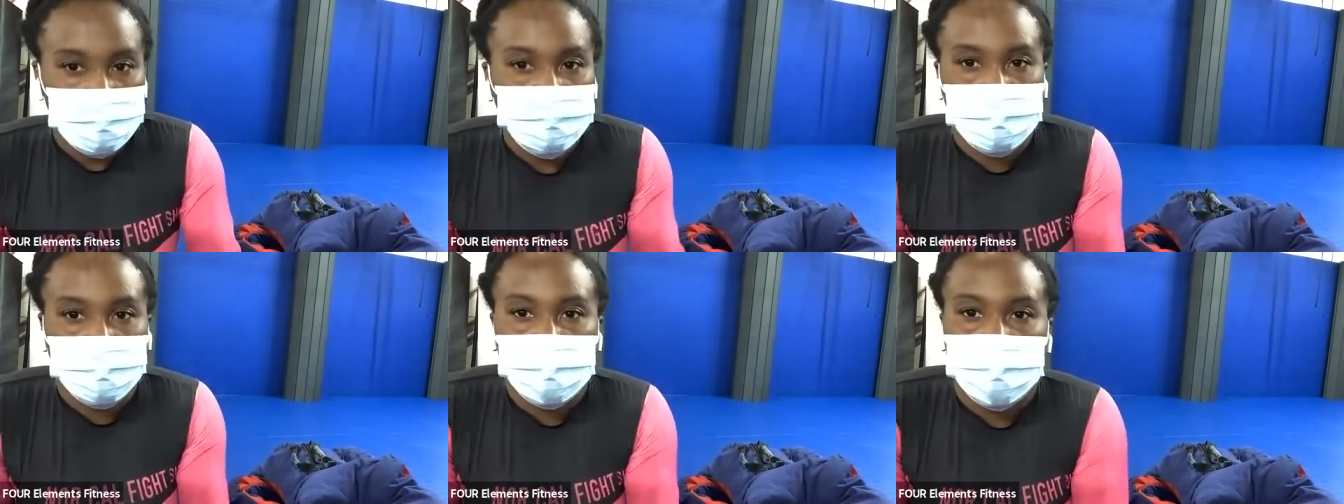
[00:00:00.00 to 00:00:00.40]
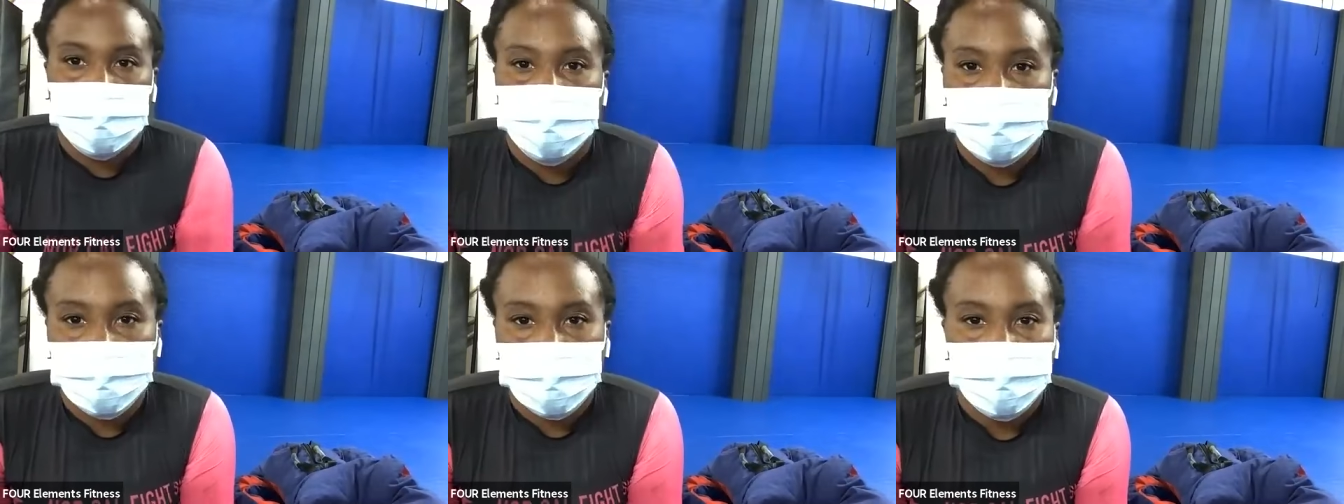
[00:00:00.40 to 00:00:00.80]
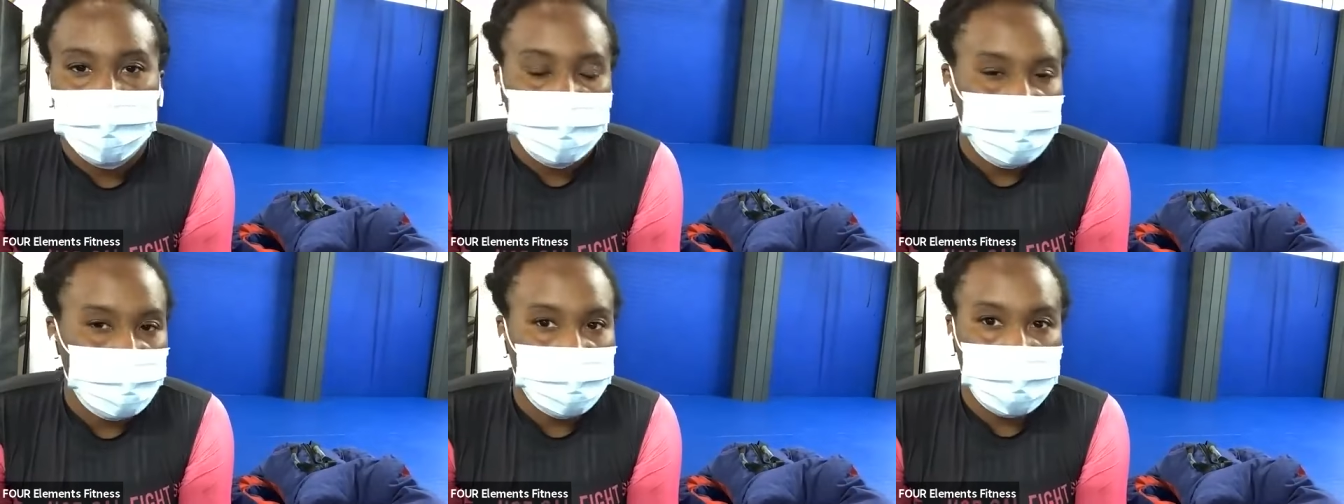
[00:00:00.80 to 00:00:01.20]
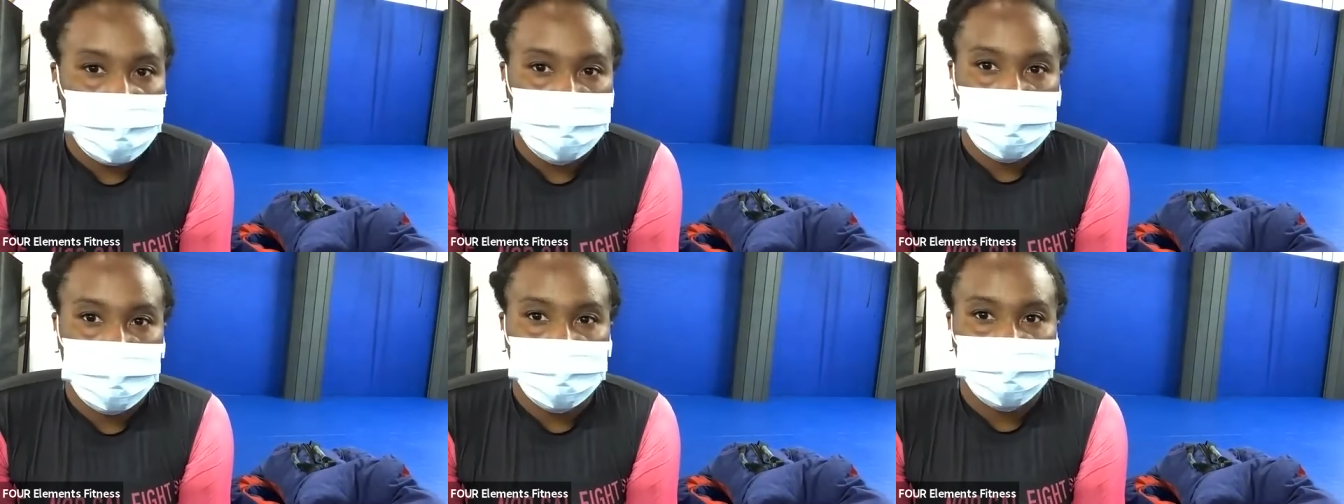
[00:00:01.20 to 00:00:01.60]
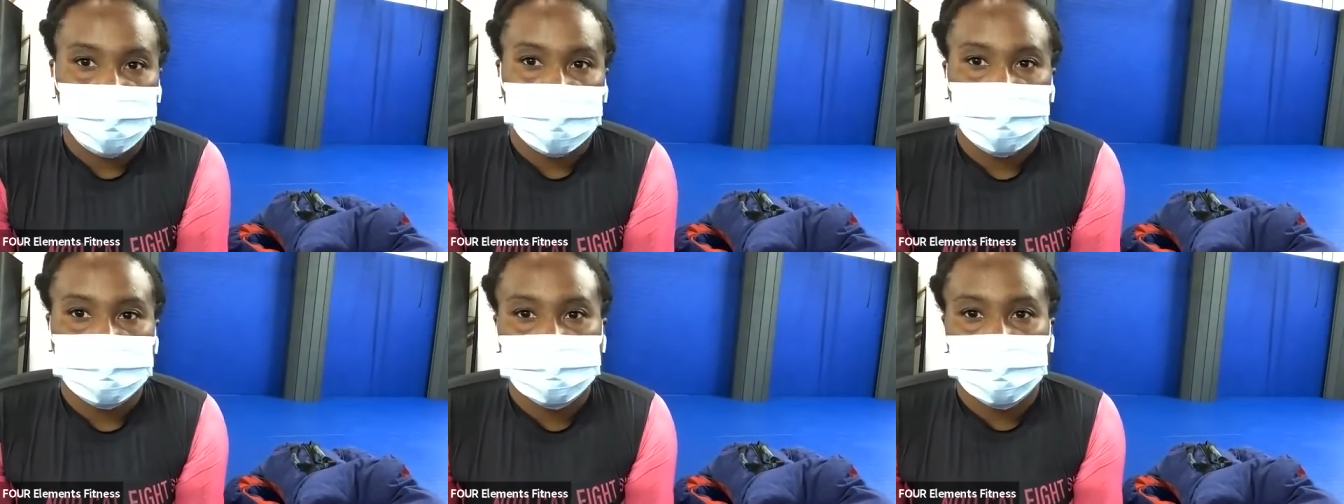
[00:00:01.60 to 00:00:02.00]
Okay, great,
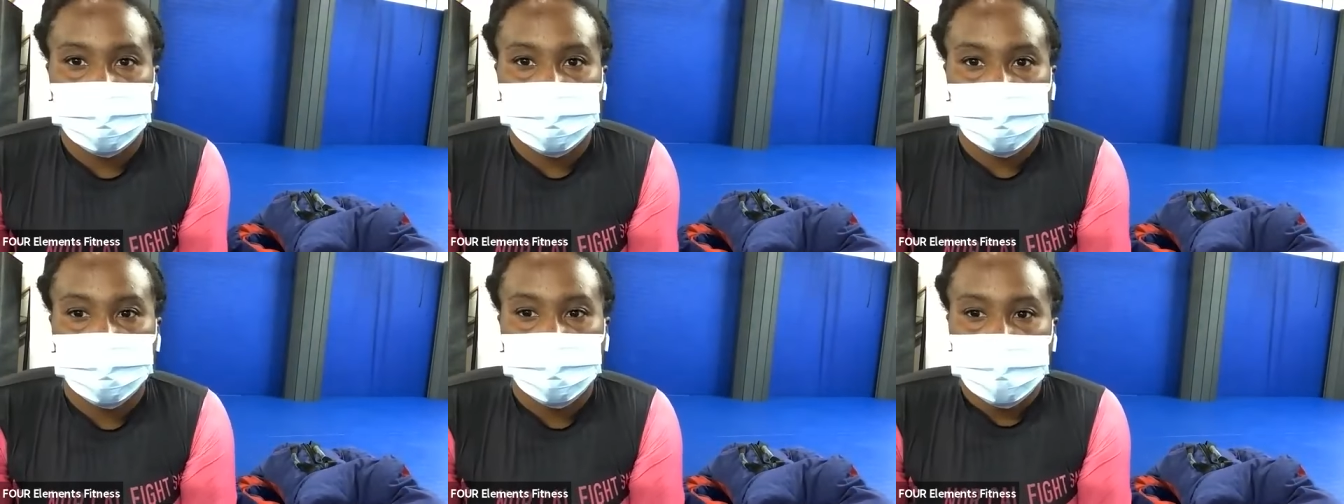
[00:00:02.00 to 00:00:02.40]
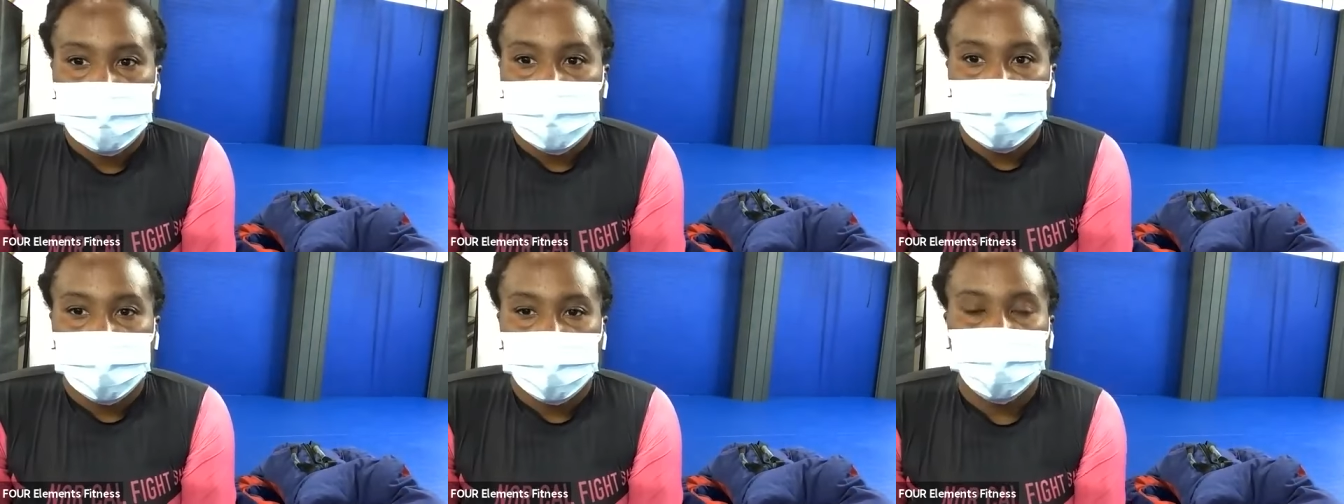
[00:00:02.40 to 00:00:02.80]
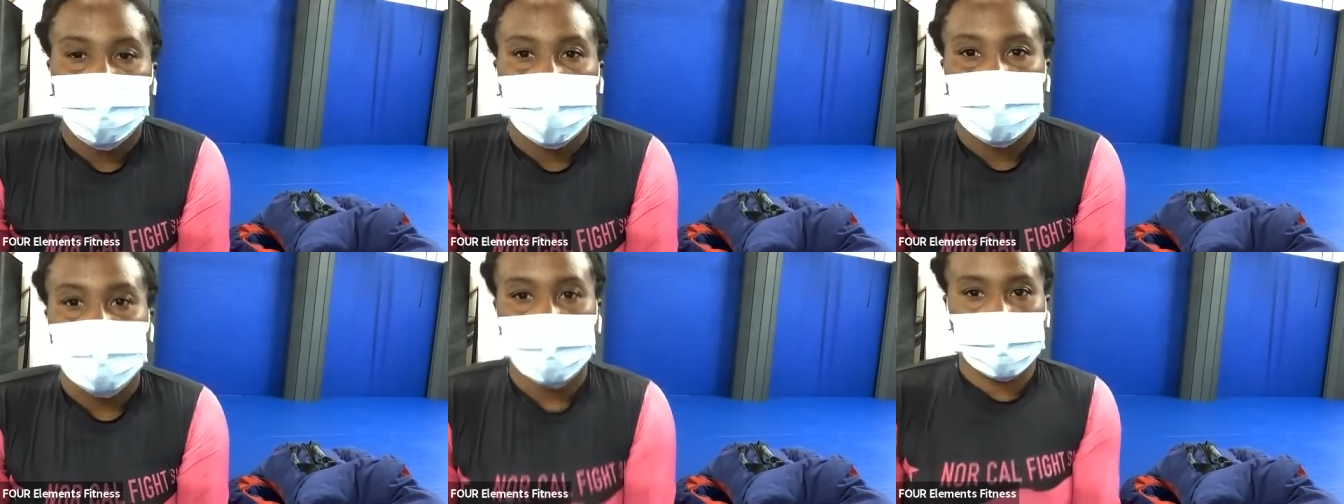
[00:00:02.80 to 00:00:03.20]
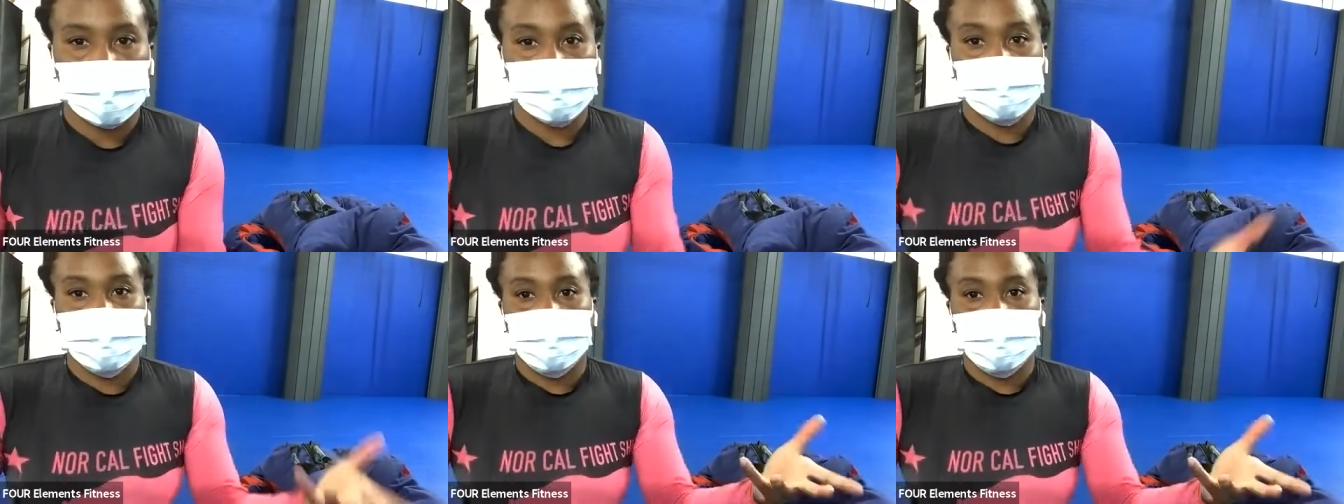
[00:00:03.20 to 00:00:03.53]
perfect. So everybody looking.